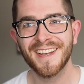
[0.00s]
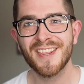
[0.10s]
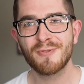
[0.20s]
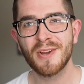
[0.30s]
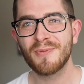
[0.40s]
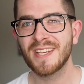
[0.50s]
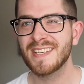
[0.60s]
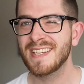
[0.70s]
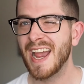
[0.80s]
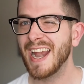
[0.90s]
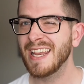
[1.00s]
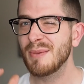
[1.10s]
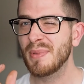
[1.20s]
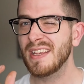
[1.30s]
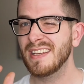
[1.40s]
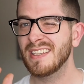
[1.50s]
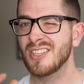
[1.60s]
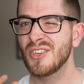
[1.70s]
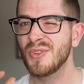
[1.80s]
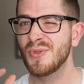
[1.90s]
The runway's a tiny bit
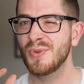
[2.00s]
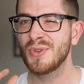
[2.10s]
too